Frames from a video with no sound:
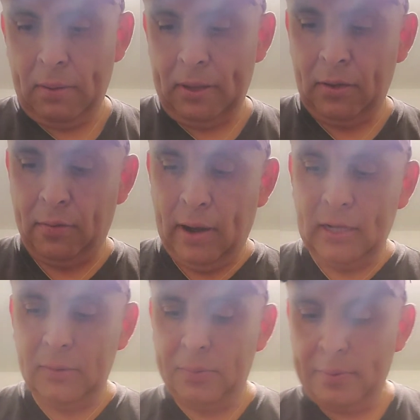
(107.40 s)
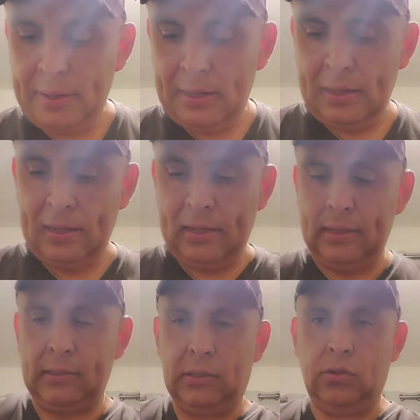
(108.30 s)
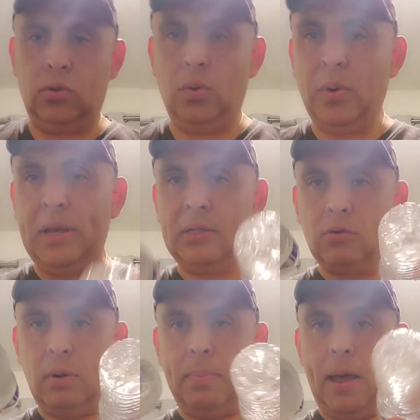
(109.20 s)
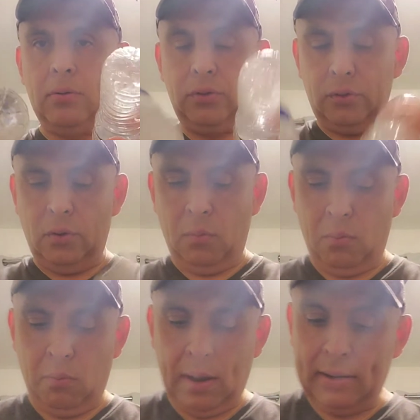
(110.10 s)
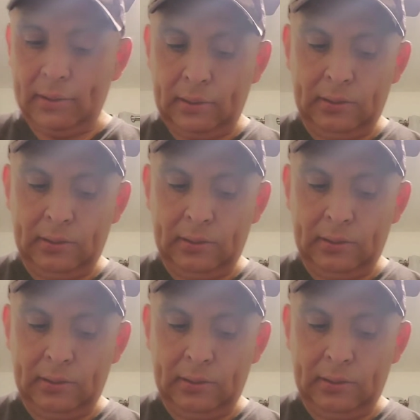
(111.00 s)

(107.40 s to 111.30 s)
be transferring is 2 extra bottles of water.